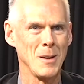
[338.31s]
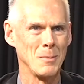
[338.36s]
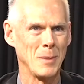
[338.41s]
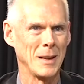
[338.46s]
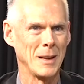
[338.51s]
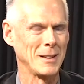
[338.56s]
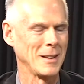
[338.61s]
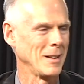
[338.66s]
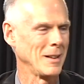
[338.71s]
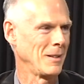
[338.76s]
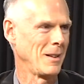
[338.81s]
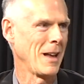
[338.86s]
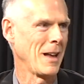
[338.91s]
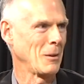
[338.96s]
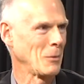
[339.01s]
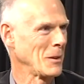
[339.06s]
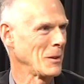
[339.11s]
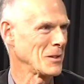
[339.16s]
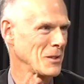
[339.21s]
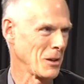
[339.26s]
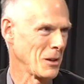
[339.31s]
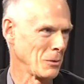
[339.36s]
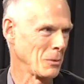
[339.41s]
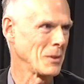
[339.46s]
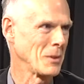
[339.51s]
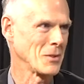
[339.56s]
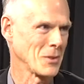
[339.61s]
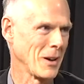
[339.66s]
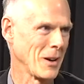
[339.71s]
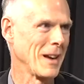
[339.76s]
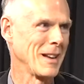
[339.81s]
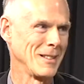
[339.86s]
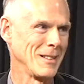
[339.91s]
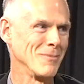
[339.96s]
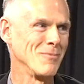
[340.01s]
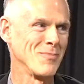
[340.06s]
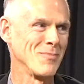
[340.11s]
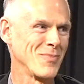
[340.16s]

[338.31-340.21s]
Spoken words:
but the end result was great.